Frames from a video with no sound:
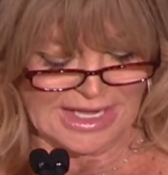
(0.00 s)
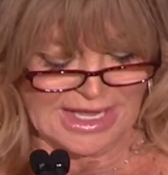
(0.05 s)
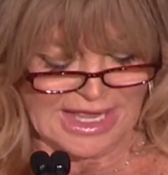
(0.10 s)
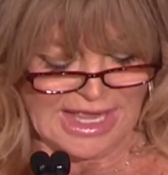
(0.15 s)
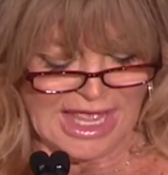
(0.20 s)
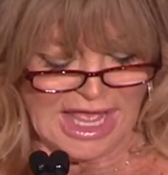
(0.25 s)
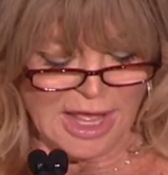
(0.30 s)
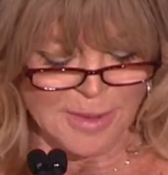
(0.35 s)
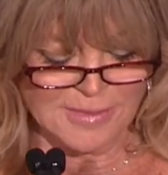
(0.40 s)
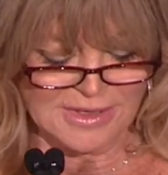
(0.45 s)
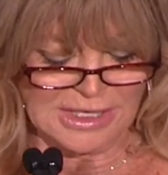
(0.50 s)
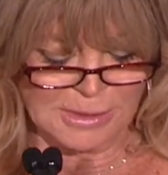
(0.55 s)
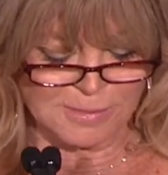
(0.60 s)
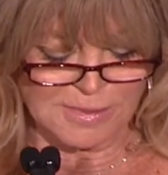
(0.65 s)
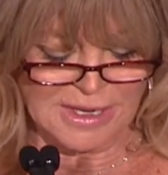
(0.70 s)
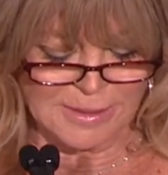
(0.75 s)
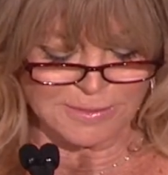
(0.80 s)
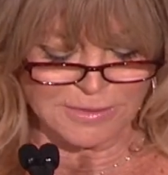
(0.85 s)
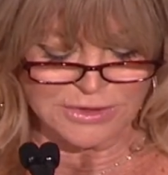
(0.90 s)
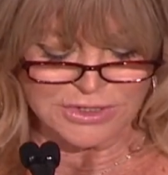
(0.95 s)
How many
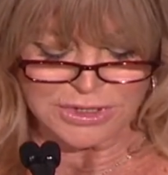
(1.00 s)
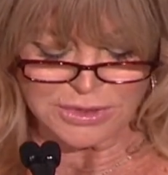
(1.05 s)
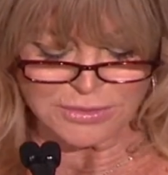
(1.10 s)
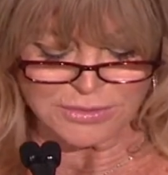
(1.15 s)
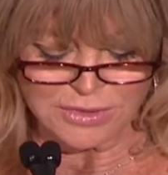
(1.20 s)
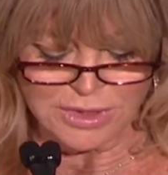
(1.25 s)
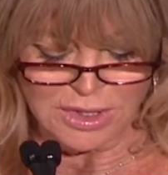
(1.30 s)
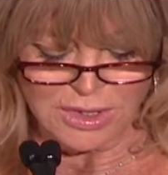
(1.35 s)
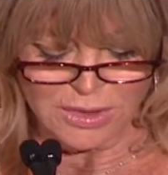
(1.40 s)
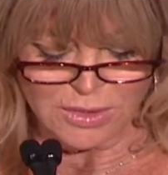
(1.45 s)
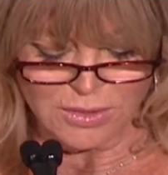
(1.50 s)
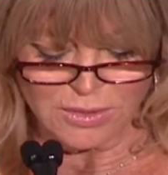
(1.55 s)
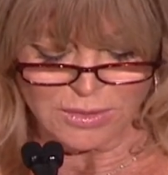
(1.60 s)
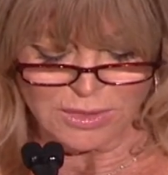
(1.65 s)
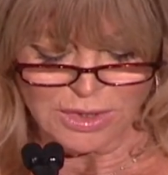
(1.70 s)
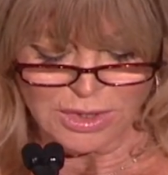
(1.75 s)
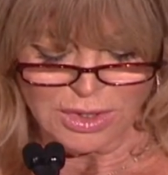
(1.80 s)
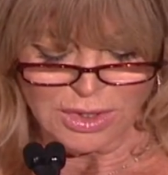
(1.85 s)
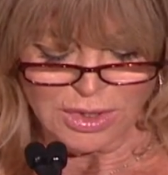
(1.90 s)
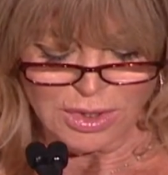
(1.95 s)
people do you know
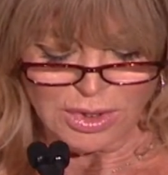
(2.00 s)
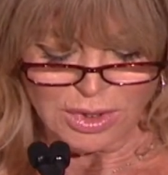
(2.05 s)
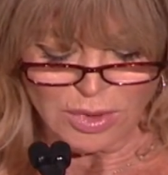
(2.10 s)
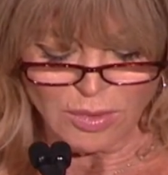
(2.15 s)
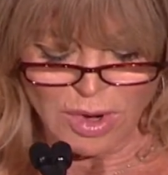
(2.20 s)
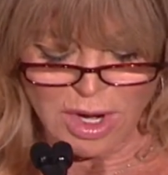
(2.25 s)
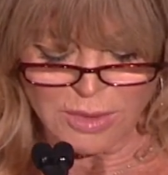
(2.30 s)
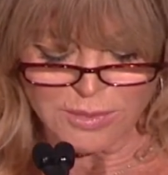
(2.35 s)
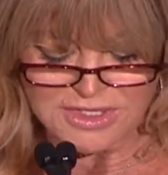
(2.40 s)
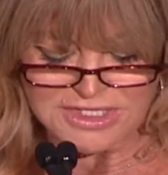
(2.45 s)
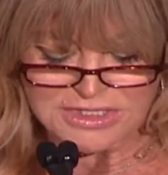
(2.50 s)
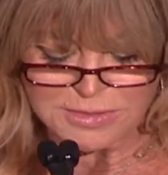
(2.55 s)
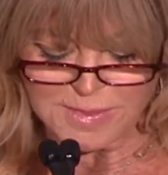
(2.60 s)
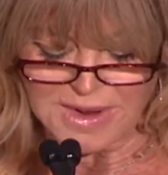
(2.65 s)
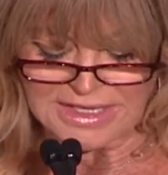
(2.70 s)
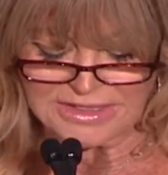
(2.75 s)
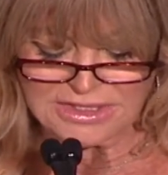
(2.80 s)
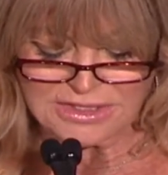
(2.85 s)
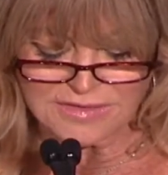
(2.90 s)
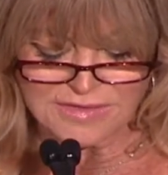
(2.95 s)
who are
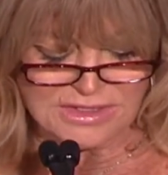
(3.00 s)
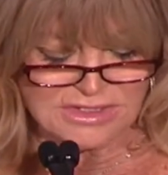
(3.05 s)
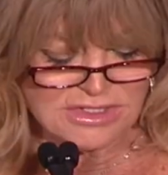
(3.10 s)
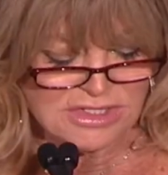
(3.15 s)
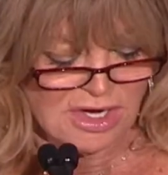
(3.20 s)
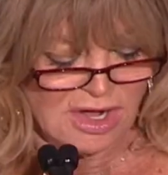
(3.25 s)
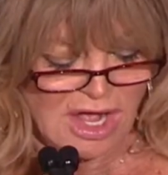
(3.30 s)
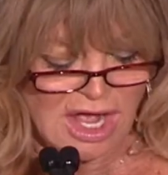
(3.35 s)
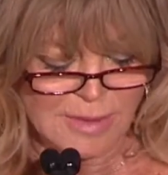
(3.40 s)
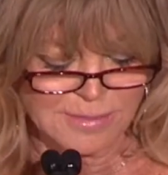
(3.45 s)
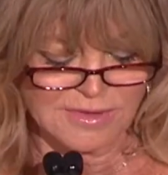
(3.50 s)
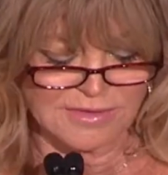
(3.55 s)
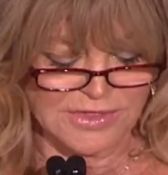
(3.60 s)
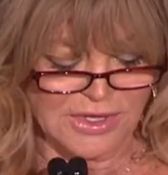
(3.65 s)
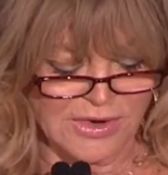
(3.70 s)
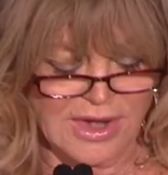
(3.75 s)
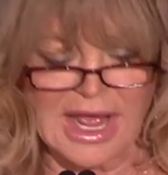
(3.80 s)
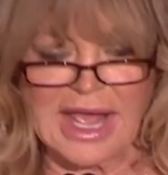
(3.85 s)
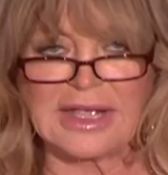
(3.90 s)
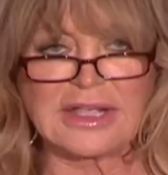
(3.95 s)
respected at the top of
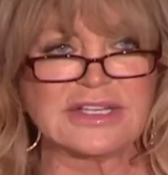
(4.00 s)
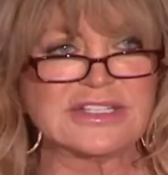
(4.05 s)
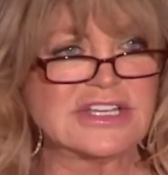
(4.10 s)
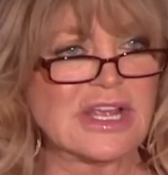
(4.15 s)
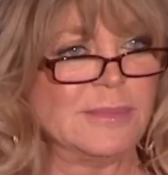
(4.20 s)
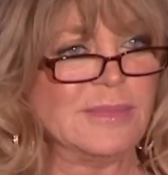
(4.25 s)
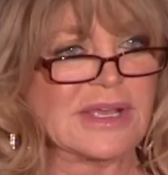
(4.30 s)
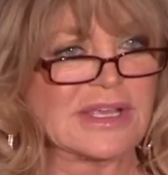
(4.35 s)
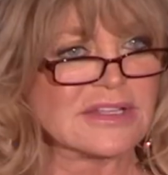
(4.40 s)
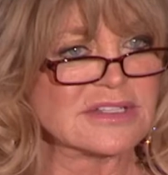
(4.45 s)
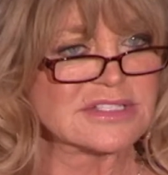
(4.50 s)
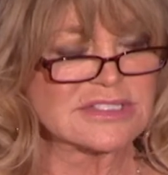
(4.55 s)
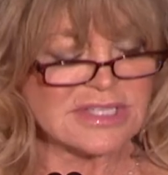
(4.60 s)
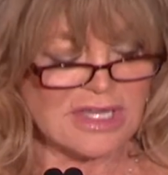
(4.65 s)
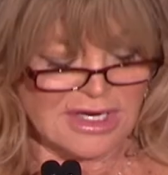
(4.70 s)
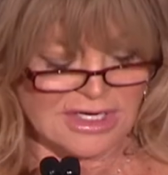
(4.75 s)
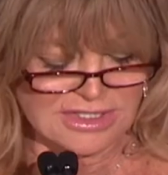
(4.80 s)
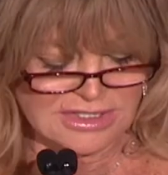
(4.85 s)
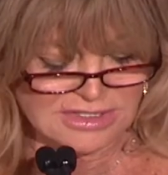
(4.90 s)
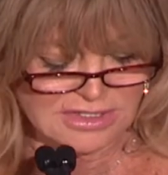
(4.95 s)
their academic and
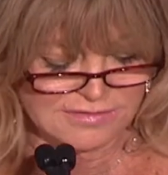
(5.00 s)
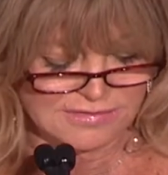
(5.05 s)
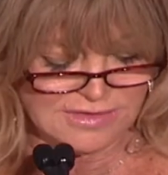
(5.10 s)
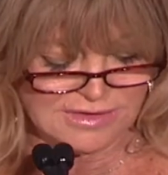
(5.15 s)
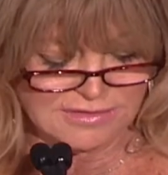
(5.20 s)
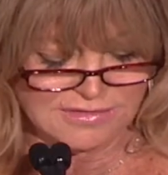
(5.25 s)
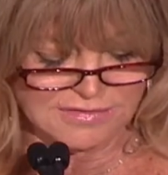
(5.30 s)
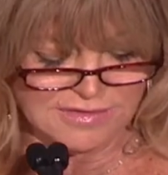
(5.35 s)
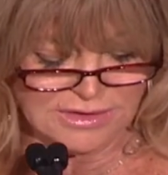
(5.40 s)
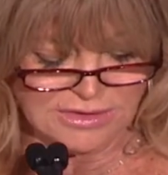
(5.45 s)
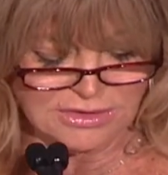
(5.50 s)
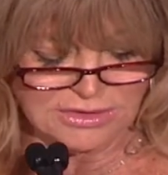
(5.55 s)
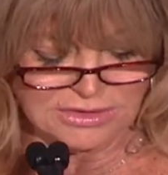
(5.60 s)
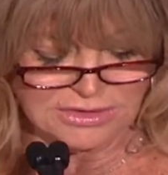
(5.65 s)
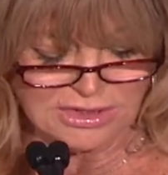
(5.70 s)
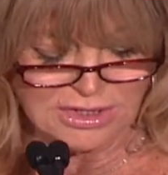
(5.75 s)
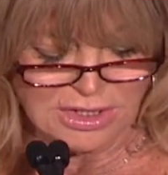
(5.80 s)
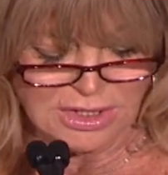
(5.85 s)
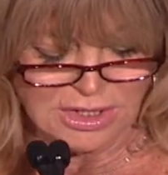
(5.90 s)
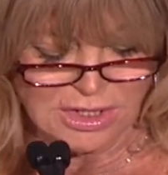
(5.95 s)
scientific field,